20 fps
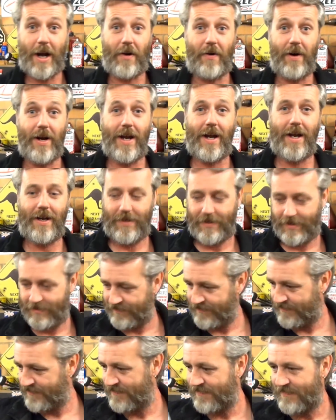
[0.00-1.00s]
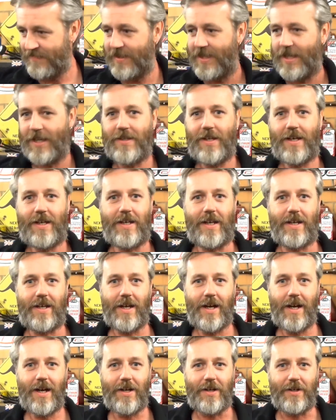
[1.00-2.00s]
around, and there you
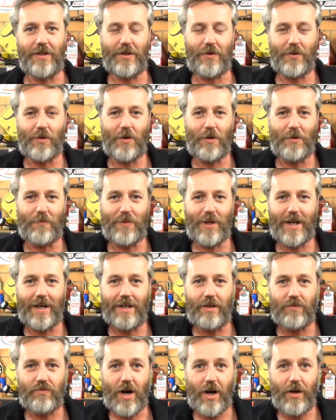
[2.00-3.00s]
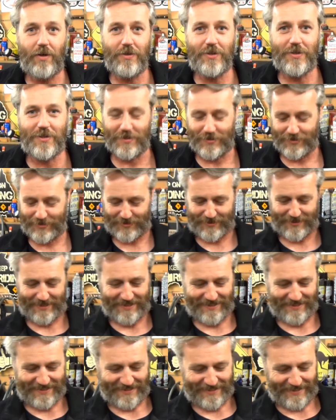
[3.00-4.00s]
go, you're all bloody roses.
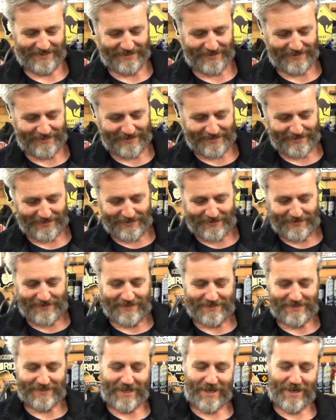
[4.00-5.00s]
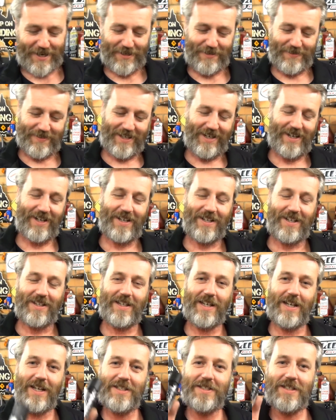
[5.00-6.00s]
So
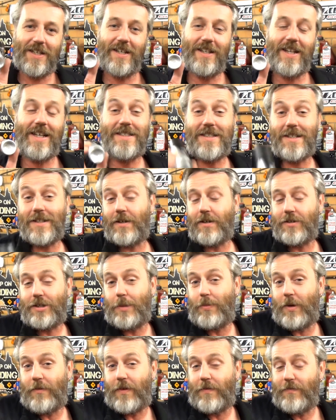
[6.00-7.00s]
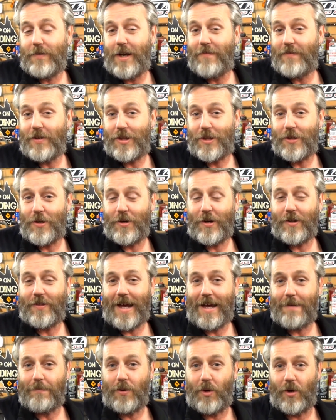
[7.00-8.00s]
that's a little tip if you've never thought of
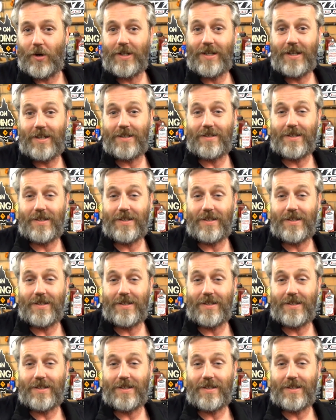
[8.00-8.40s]
that point.